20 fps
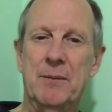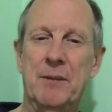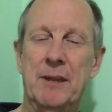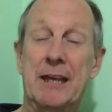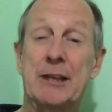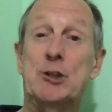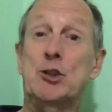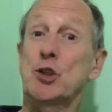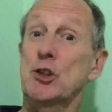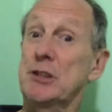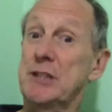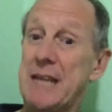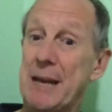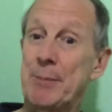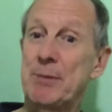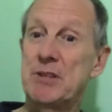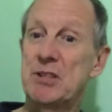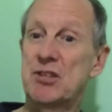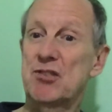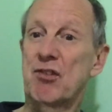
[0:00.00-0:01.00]
It should
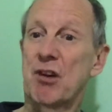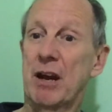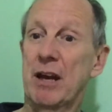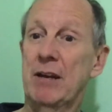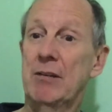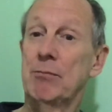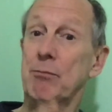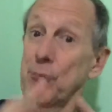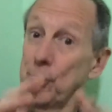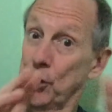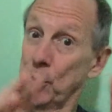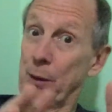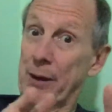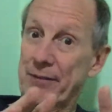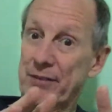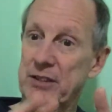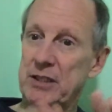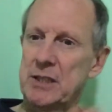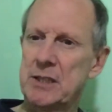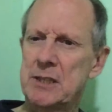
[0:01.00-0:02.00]
demonstrate through
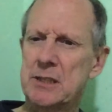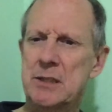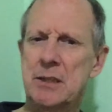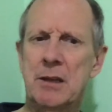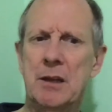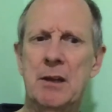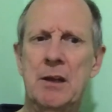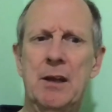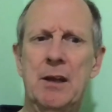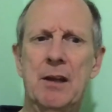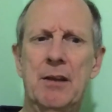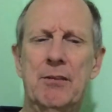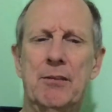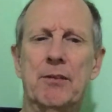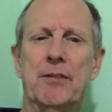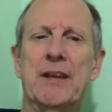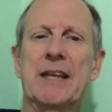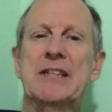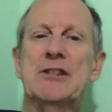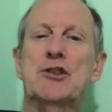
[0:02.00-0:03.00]
evidence that
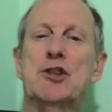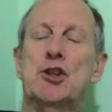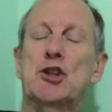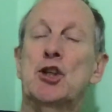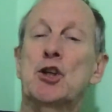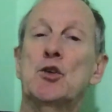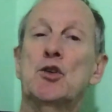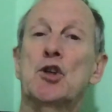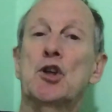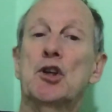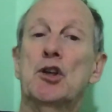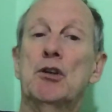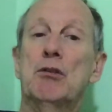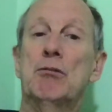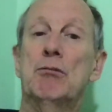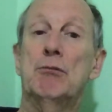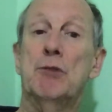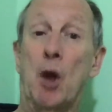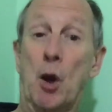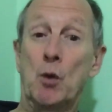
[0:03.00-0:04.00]
the institution
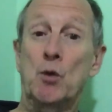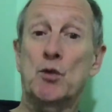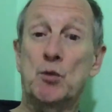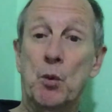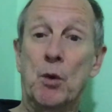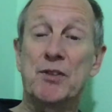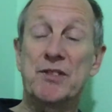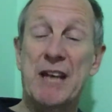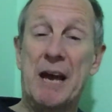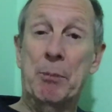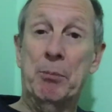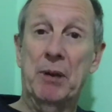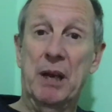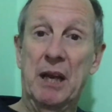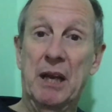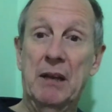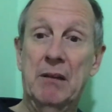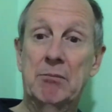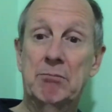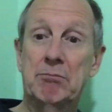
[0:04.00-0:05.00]
knows what's
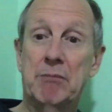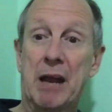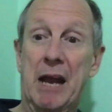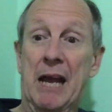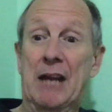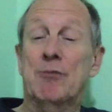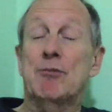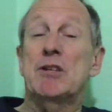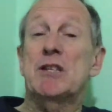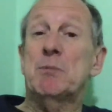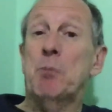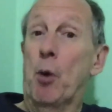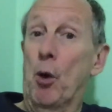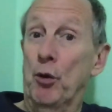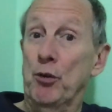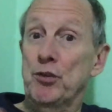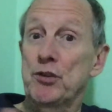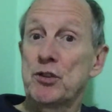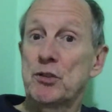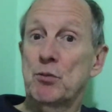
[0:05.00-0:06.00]
happening and
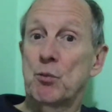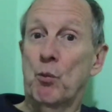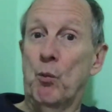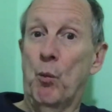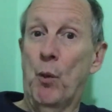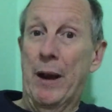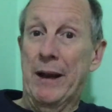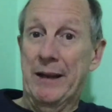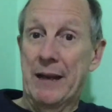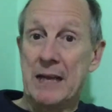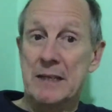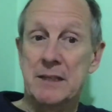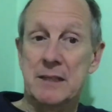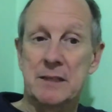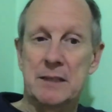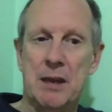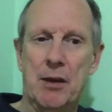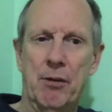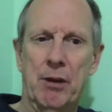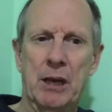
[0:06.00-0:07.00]
responds, when
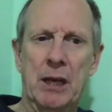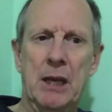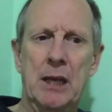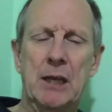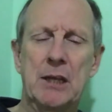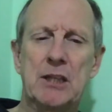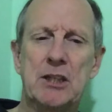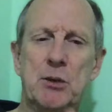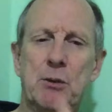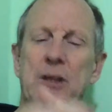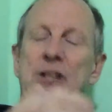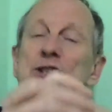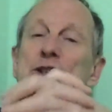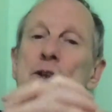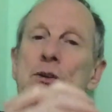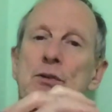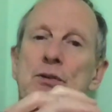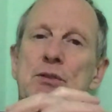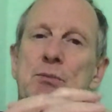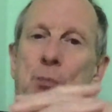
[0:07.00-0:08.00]
necessary, to
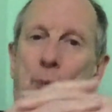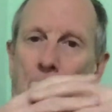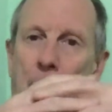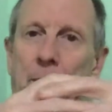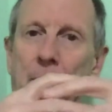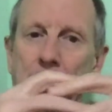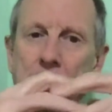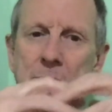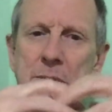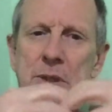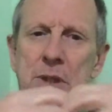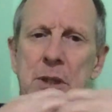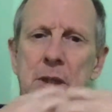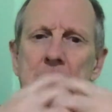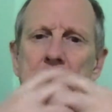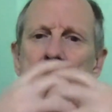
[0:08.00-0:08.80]
issues, problems,